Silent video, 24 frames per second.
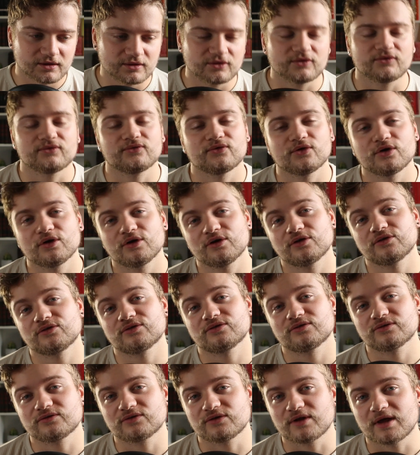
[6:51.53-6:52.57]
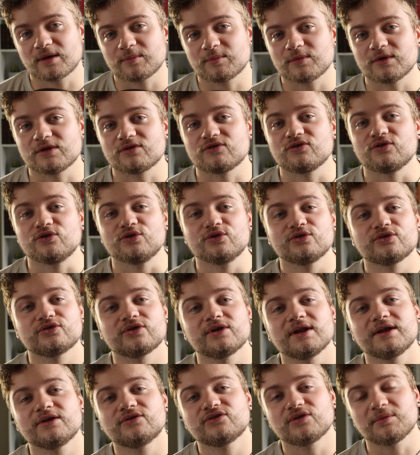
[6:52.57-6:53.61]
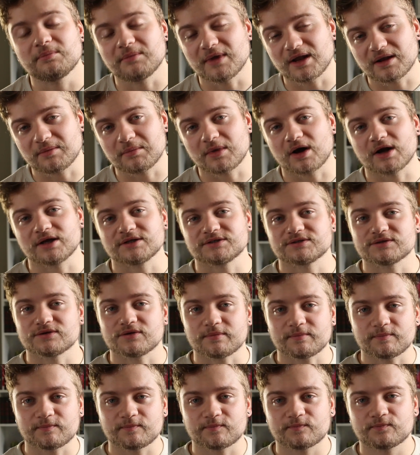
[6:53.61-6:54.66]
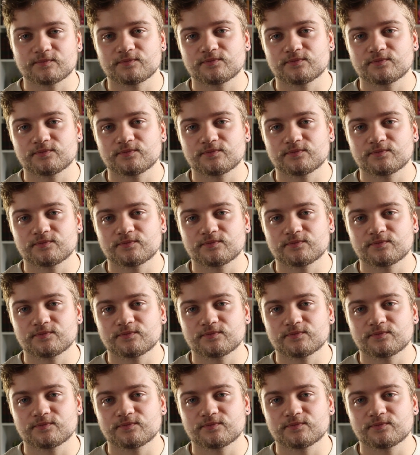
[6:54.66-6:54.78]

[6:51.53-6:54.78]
the first step is usually to minimize them.